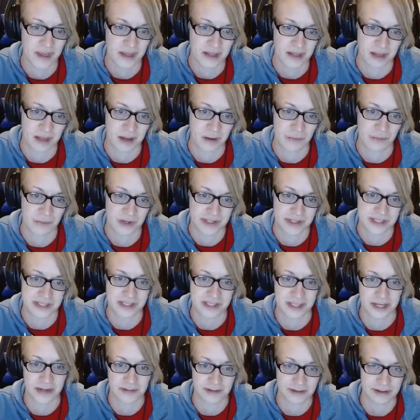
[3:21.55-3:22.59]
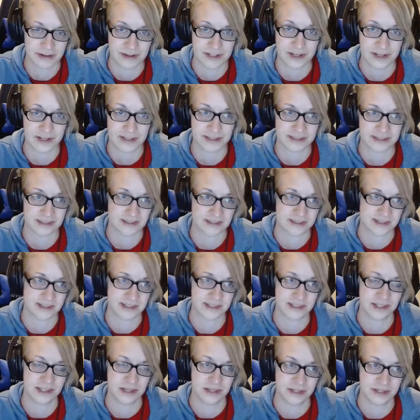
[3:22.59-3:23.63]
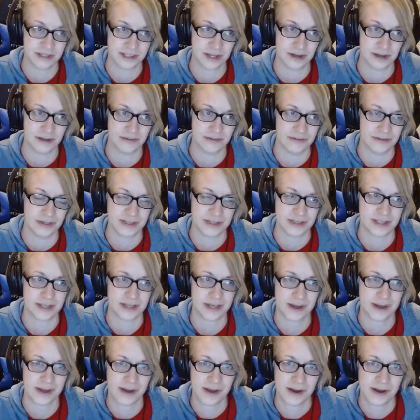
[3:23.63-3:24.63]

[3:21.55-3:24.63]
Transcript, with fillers: And then what to say when you talk to, your, to yourself is